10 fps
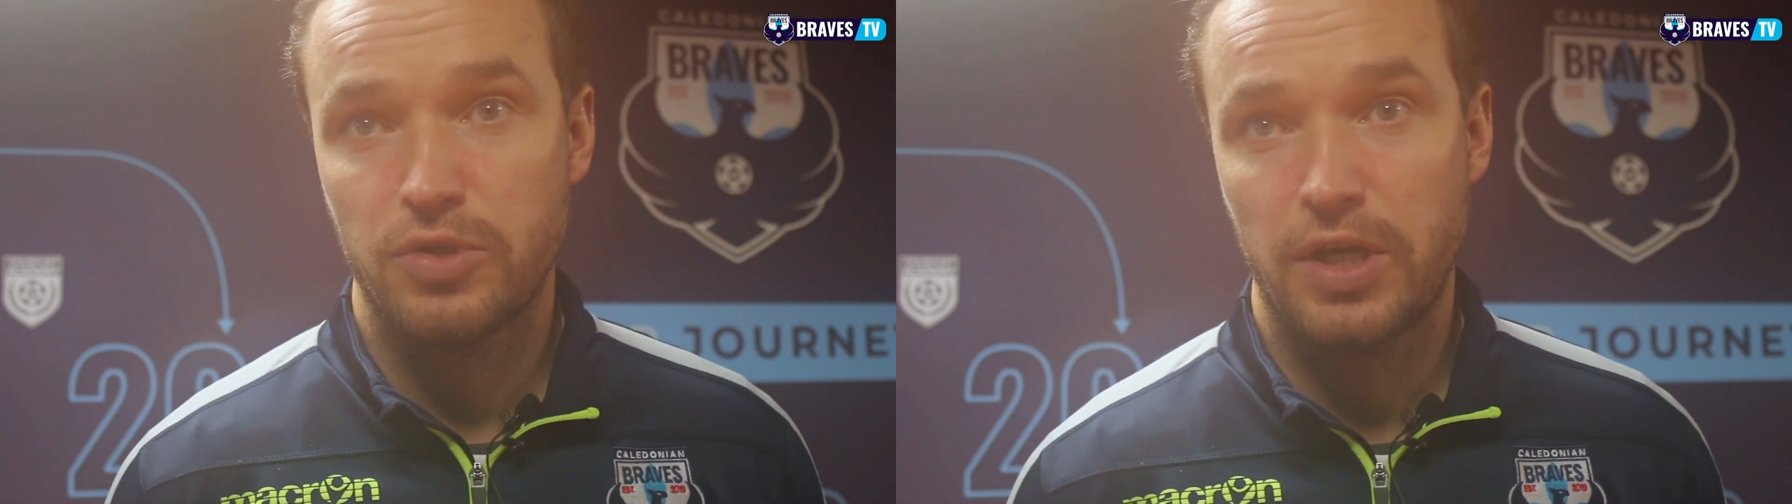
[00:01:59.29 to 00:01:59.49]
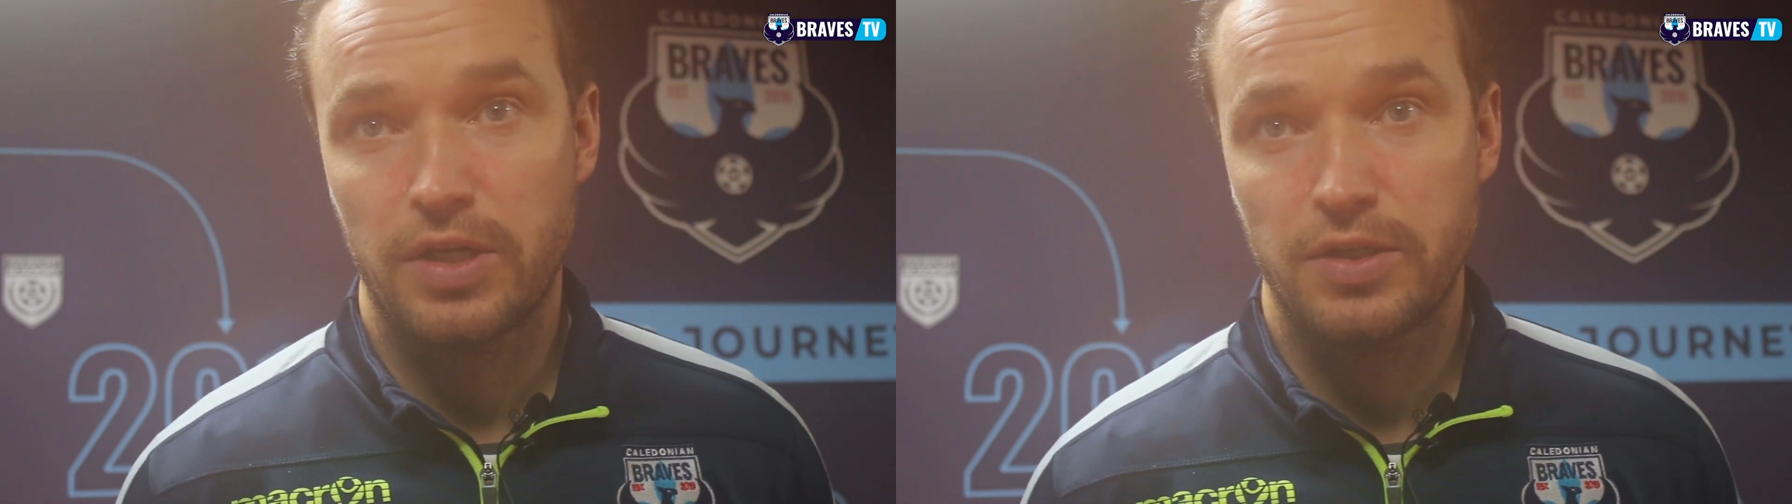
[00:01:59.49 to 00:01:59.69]

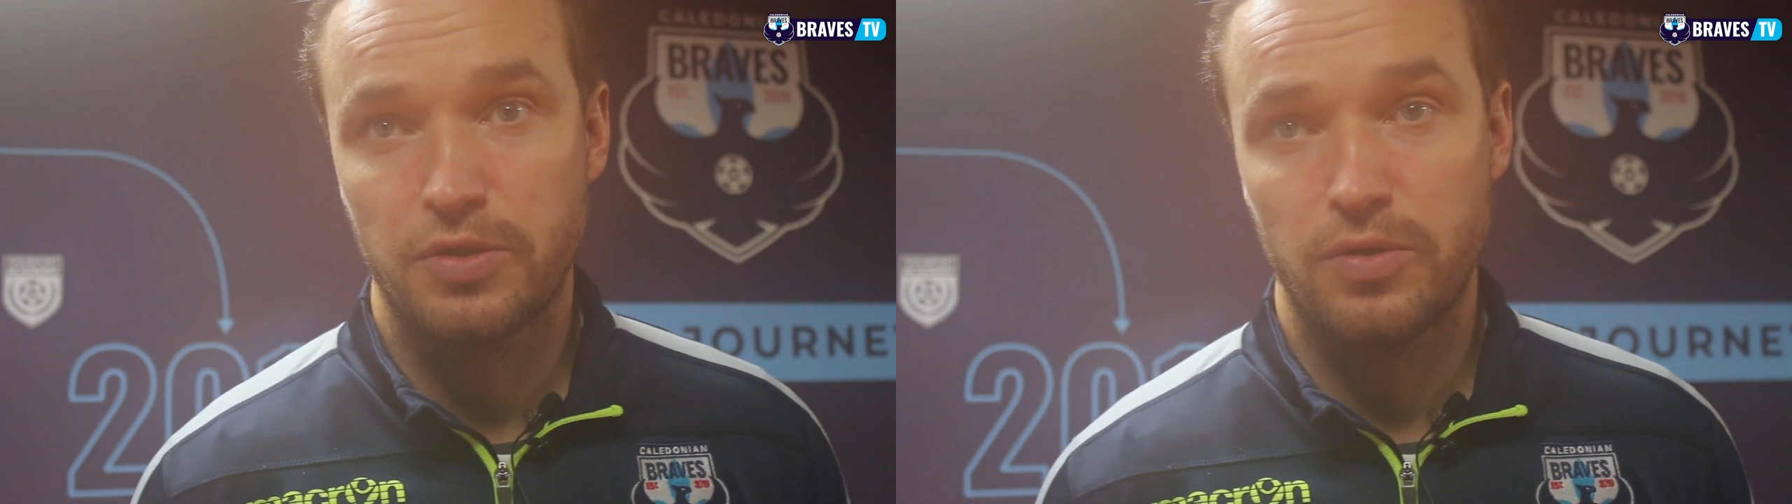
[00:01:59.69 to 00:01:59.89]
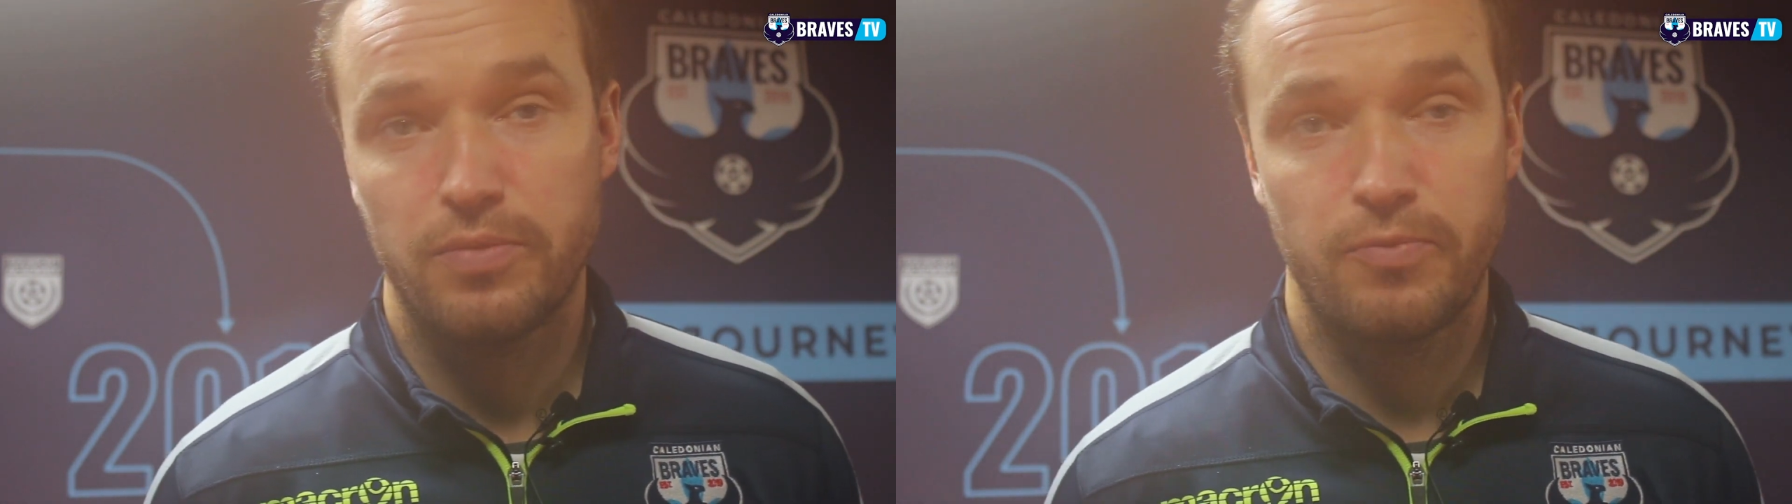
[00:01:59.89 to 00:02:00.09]
certainly,
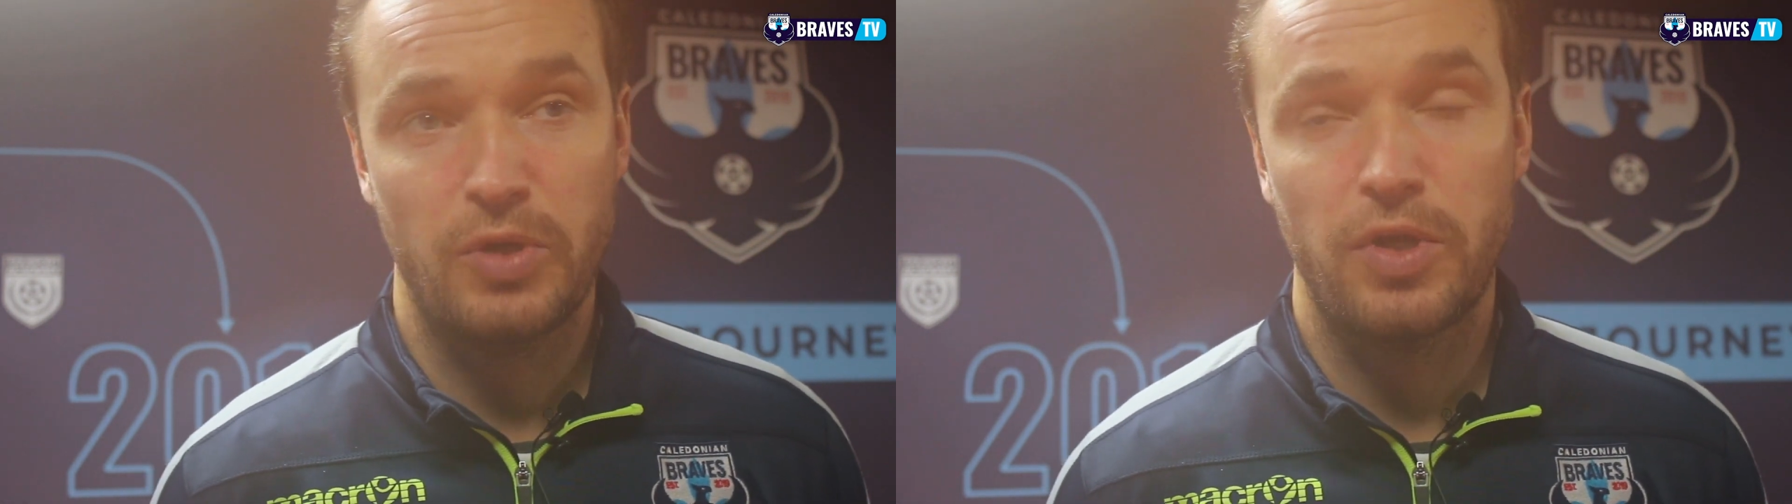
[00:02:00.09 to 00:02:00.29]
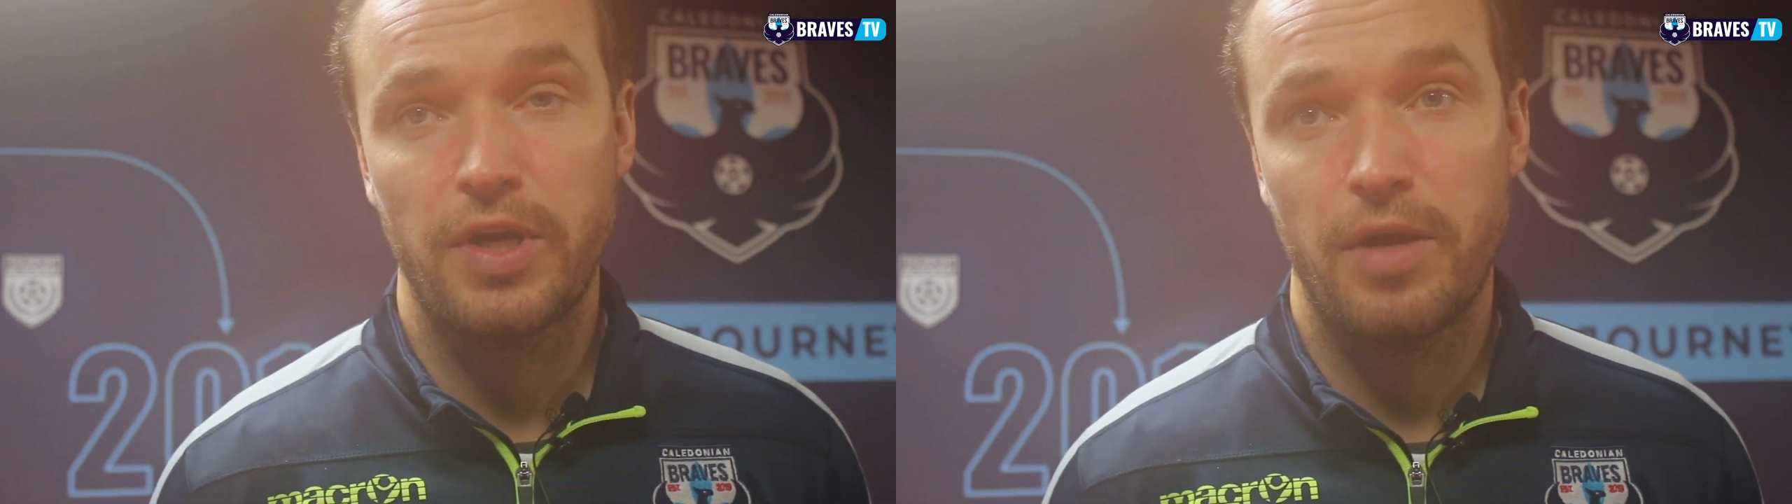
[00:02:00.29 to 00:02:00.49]
so
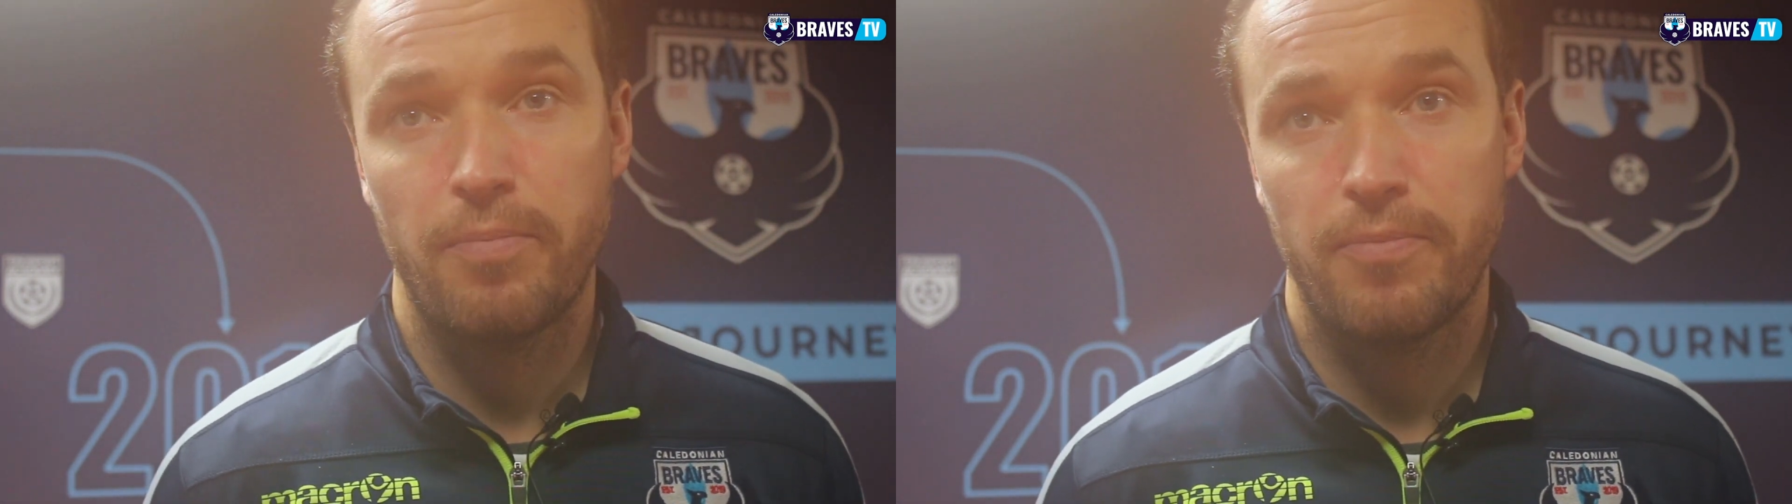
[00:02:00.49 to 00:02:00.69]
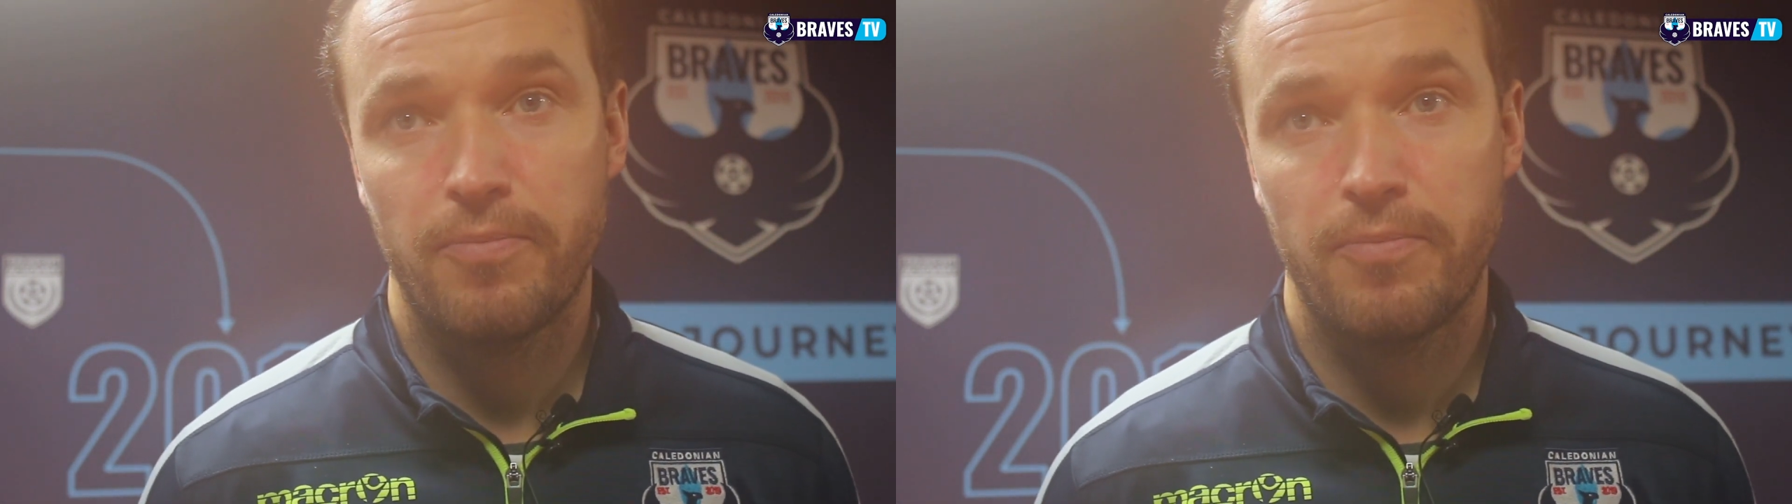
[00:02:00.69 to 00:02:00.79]
well done to him.